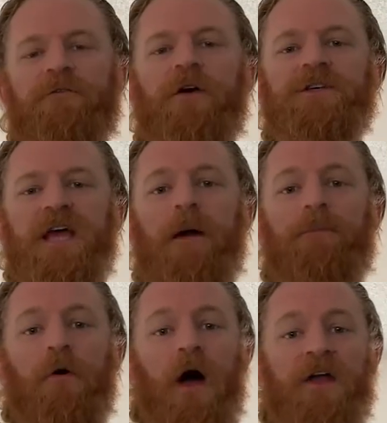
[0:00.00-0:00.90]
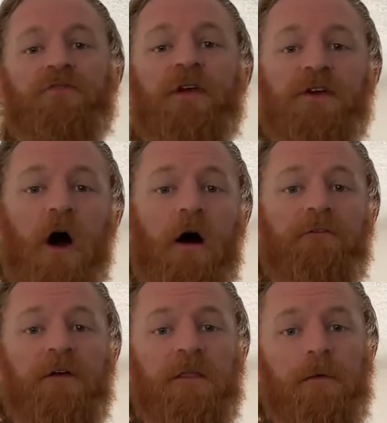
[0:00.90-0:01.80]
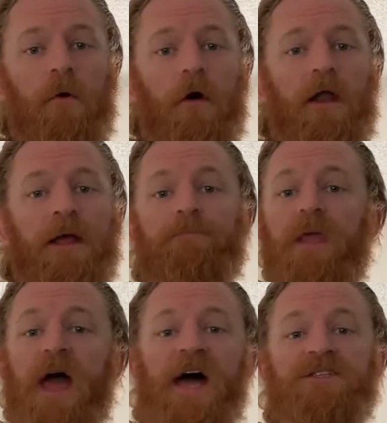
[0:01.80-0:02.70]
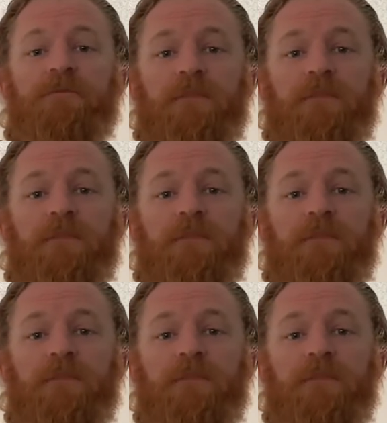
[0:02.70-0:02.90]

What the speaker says: for example, I drink coffee in the morning as a